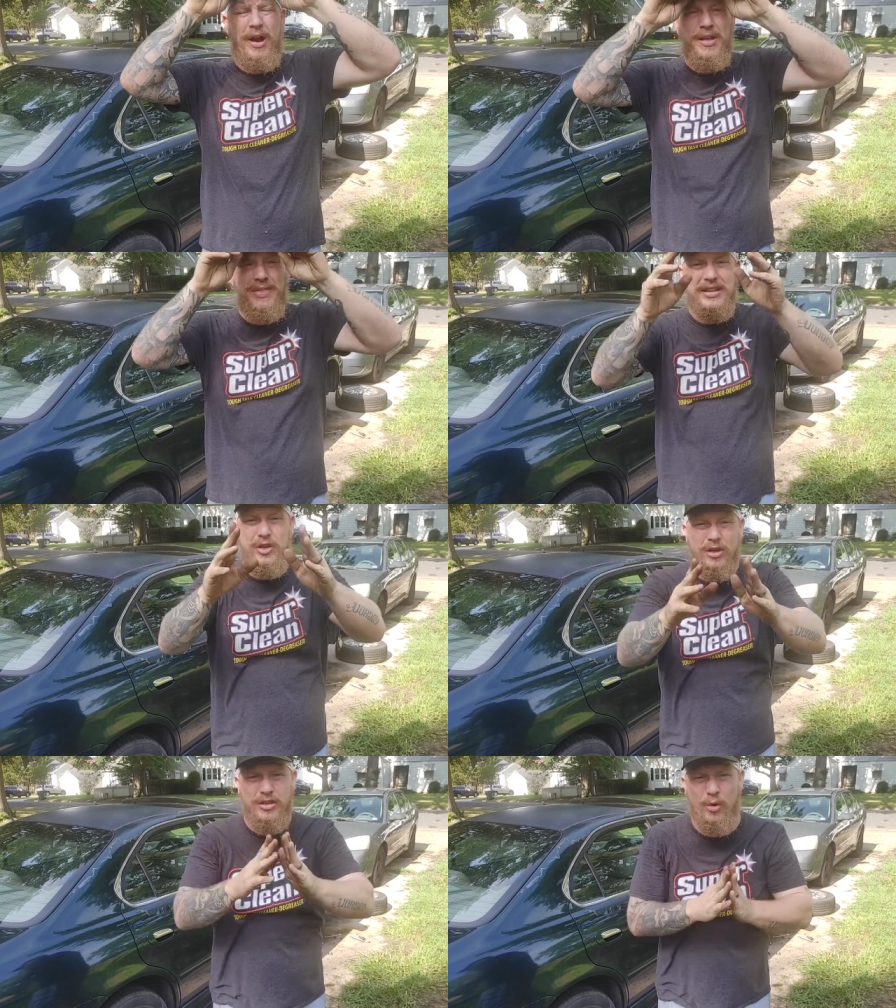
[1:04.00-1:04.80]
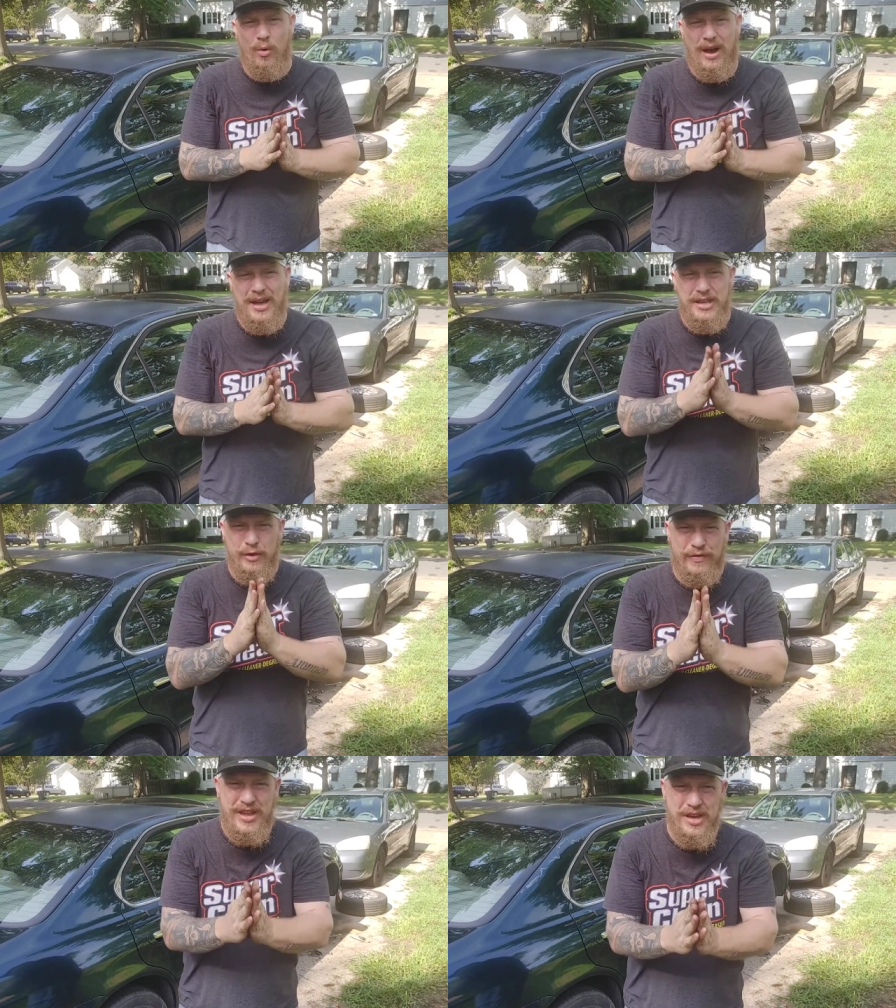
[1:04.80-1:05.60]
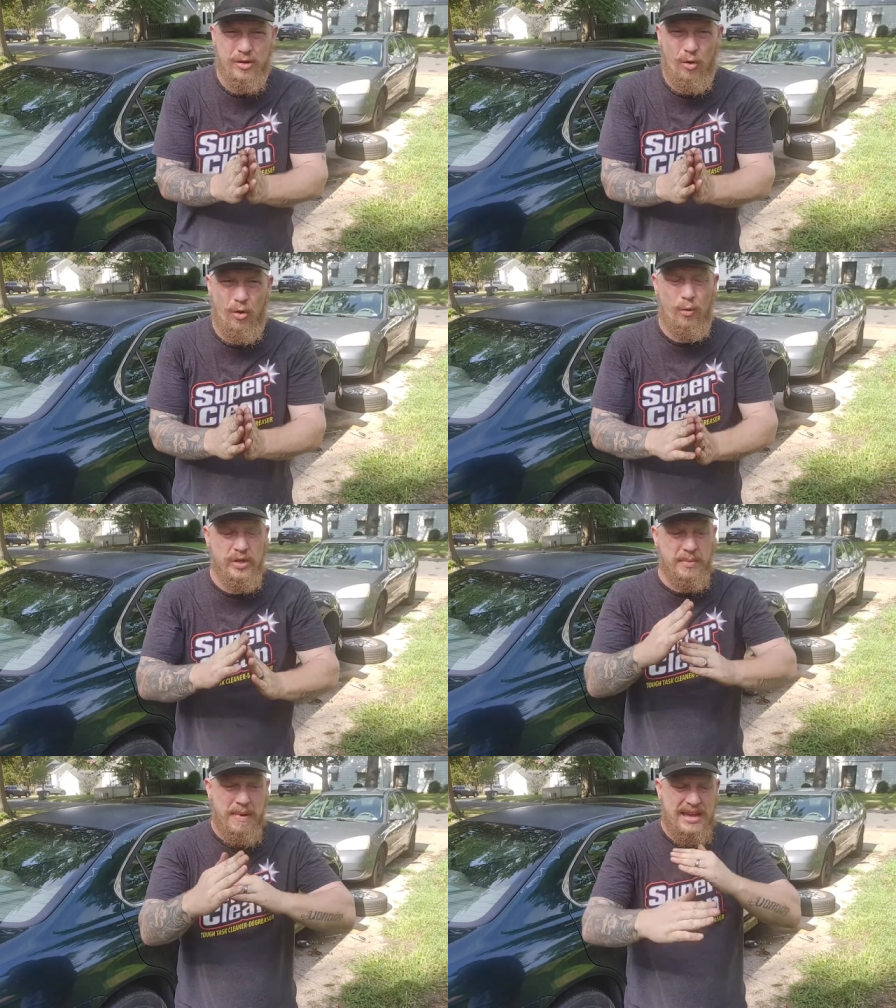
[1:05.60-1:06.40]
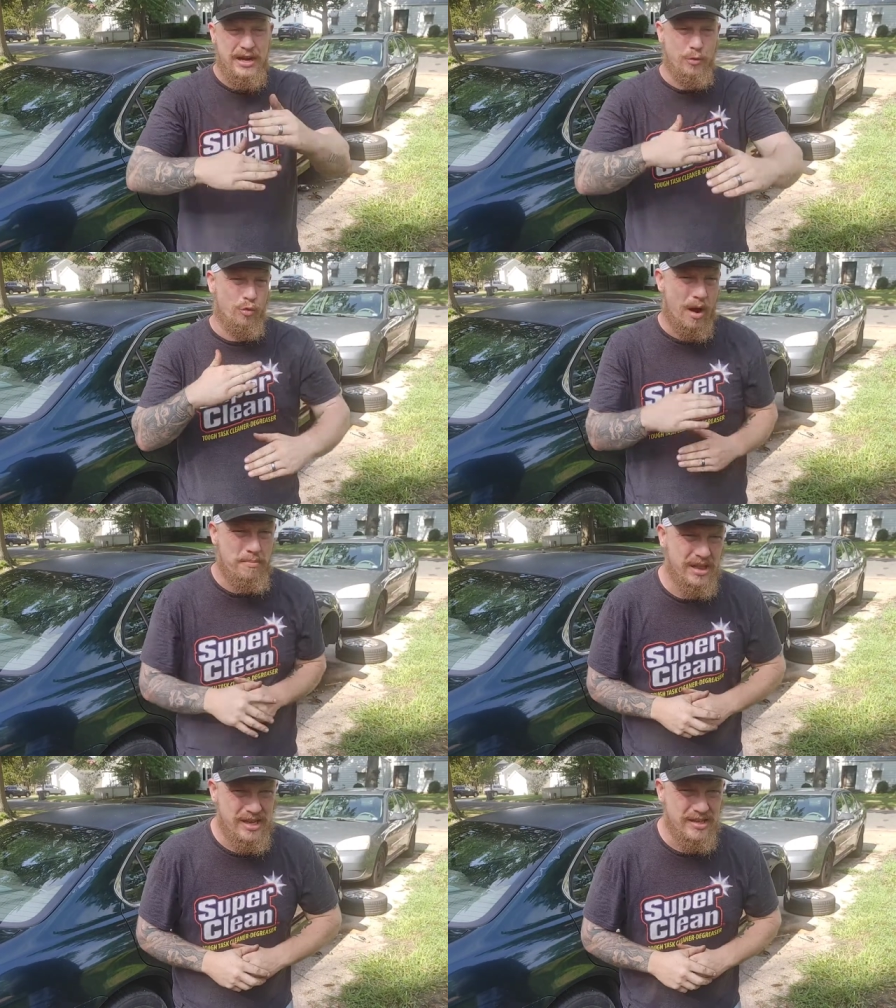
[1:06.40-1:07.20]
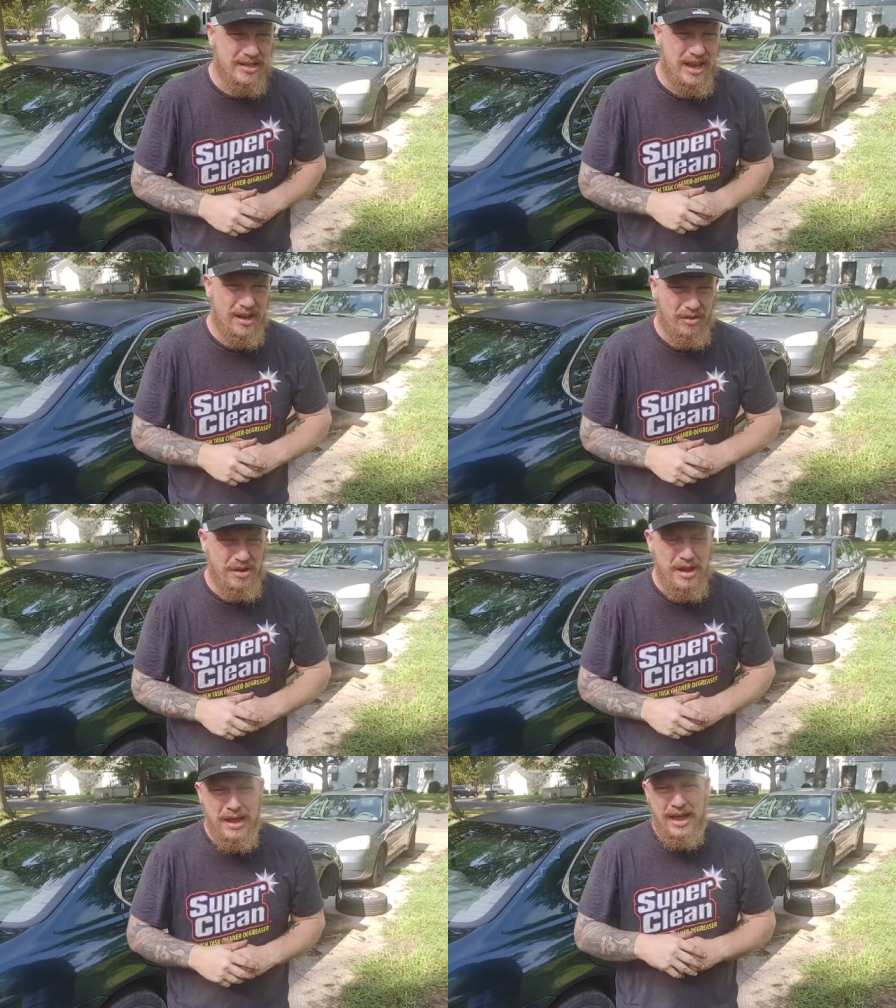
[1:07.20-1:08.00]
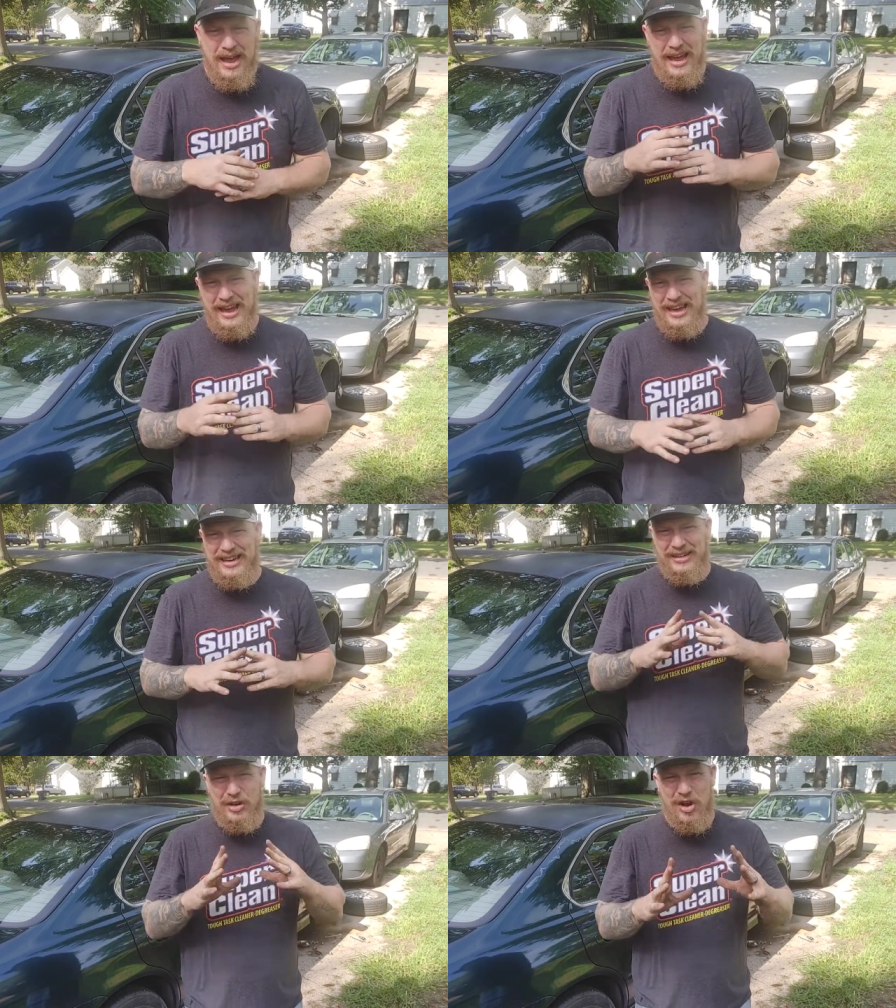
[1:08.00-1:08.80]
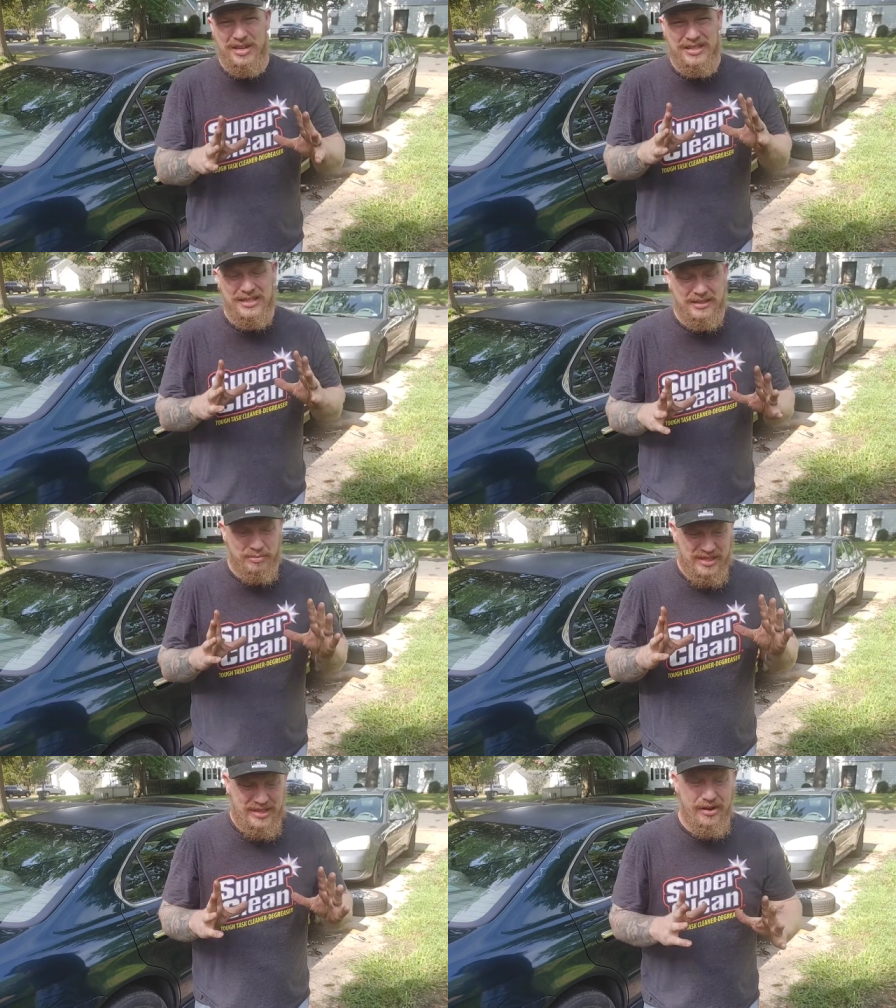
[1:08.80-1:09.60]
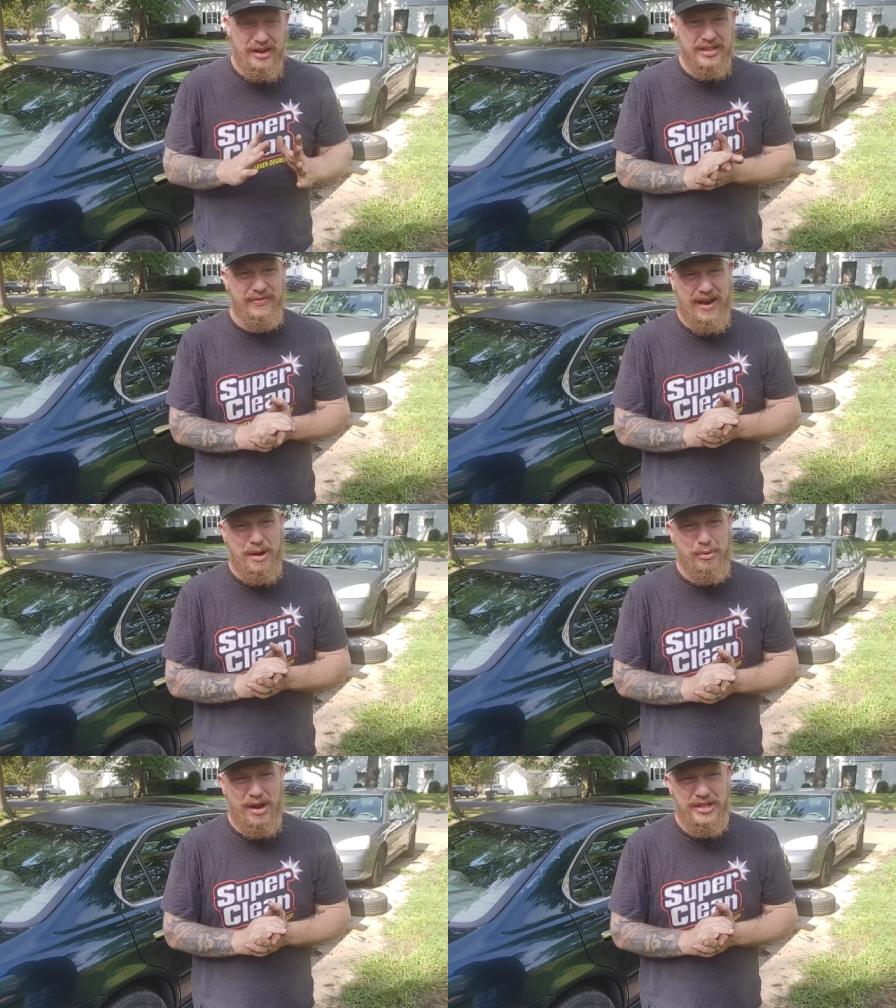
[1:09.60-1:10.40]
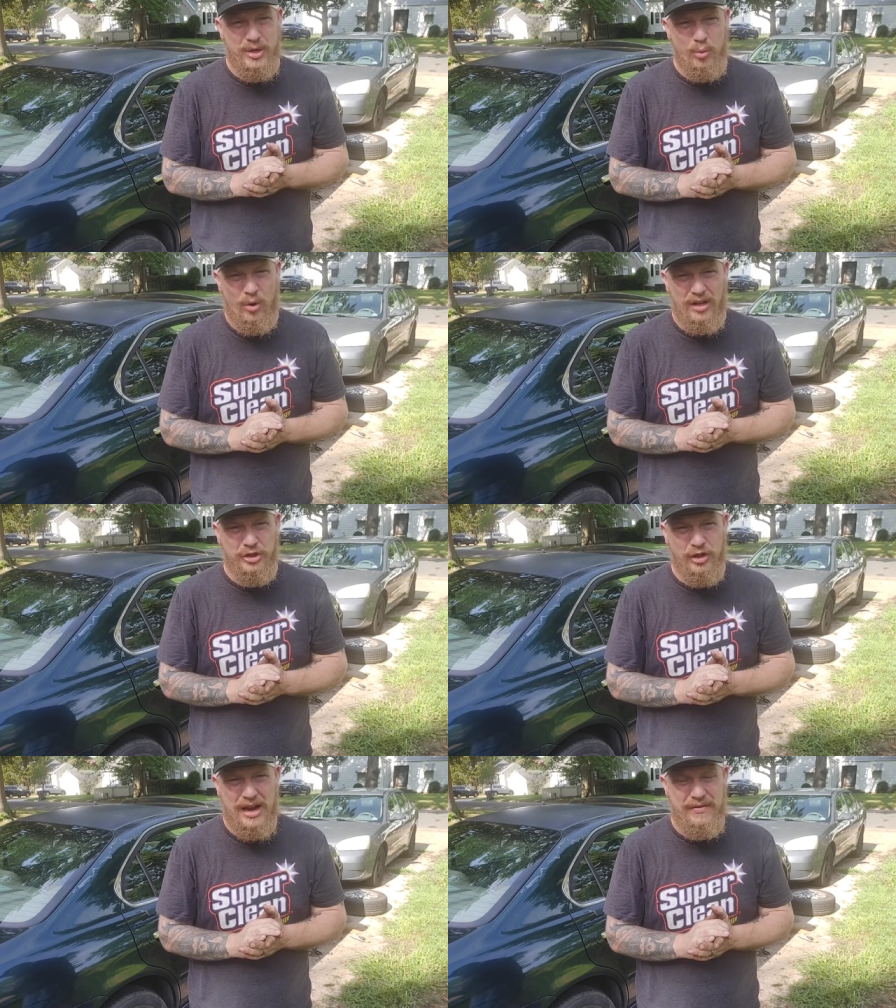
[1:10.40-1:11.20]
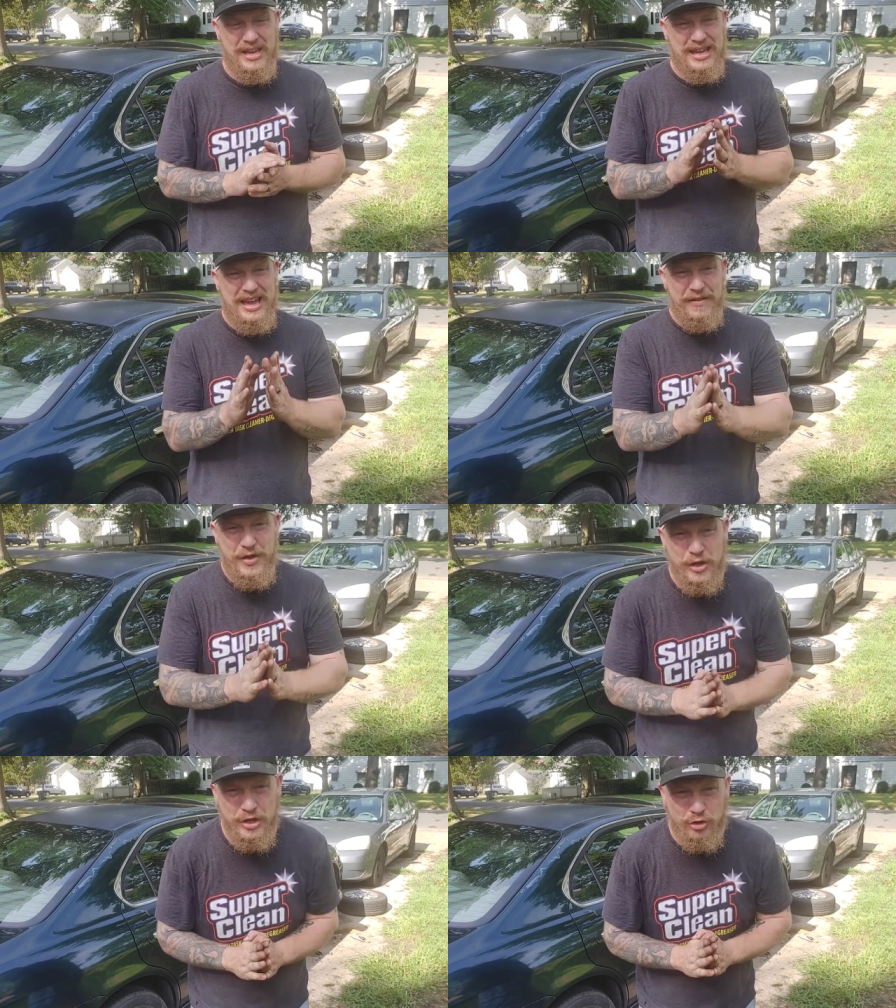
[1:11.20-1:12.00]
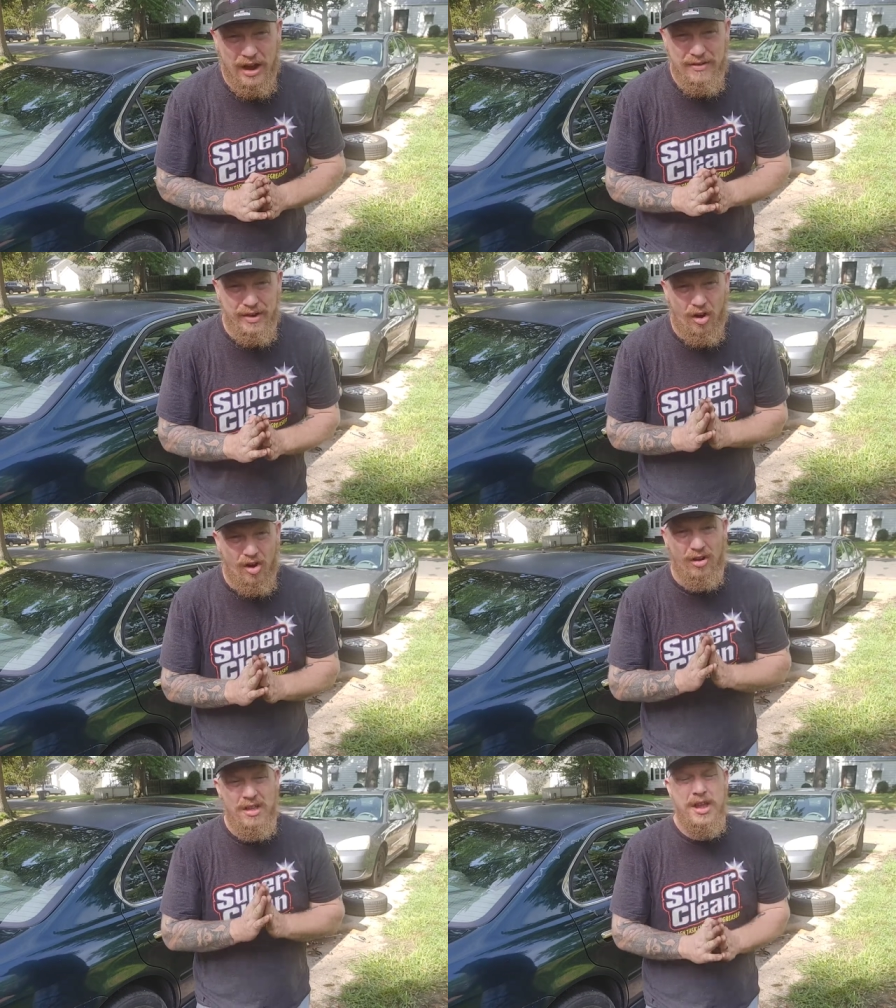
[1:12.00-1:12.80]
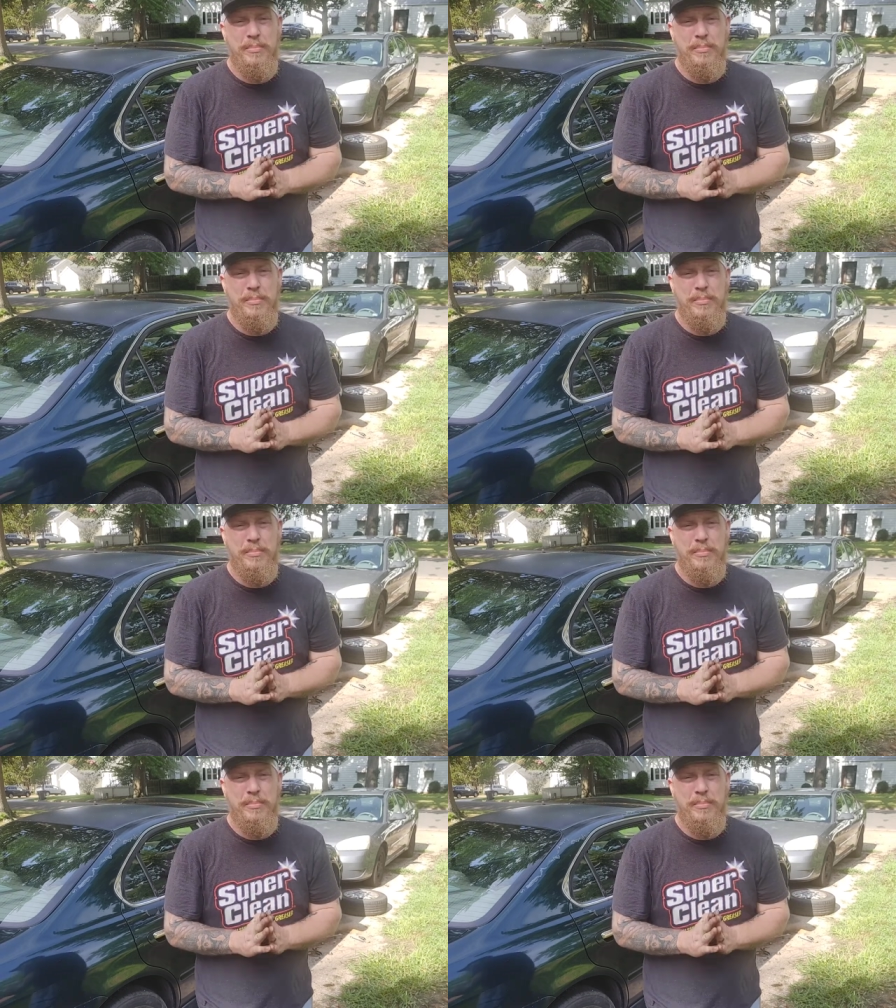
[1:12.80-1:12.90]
But that's also why your vehicle was making a rumbling sound and causing some serious vibration while driving, if you could drive at all,